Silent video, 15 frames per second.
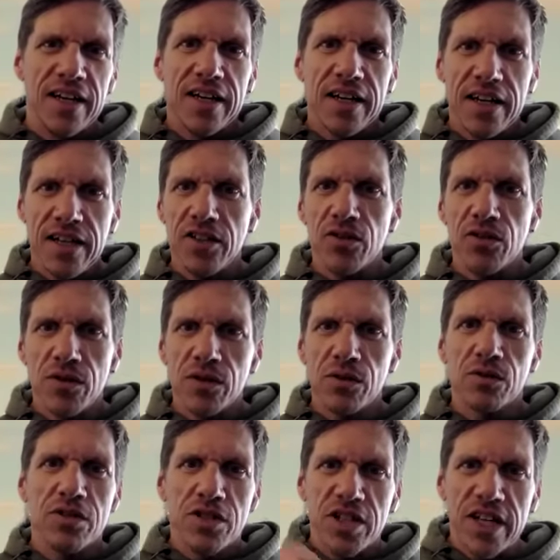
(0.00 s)
into
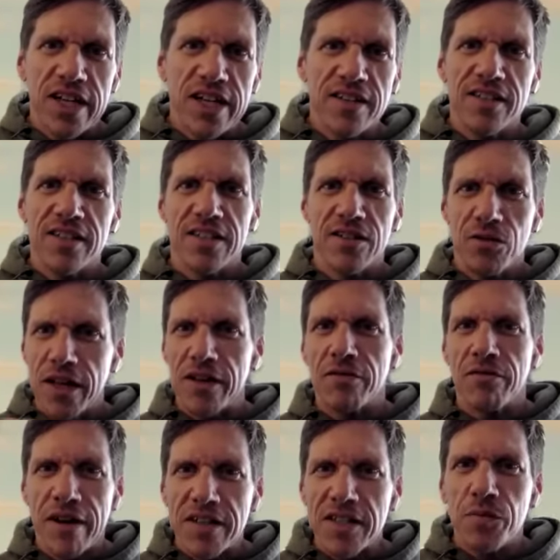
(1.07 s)
those genes, into that
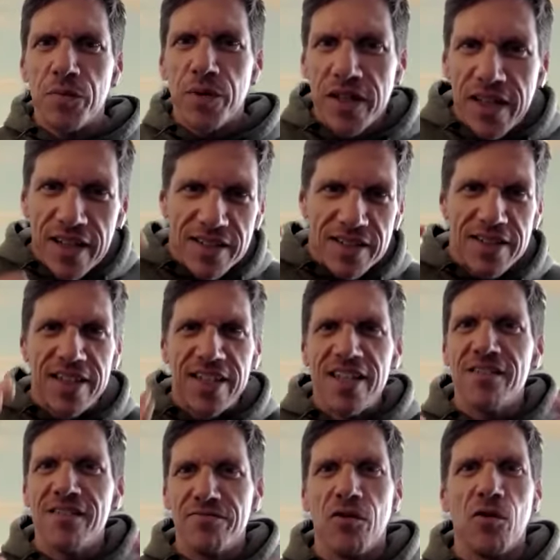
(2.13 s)
recipe that's
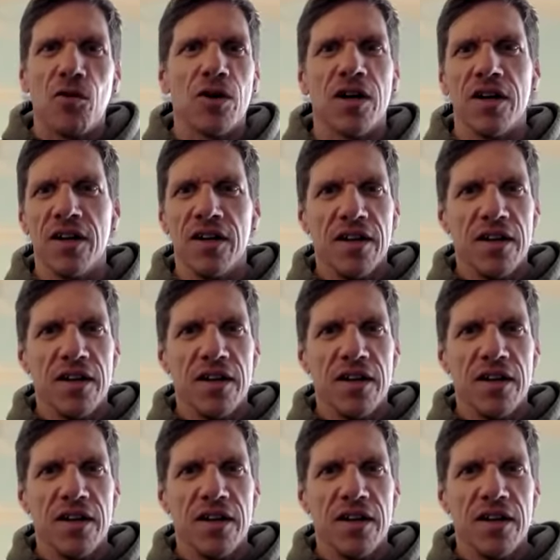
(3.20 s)
needed for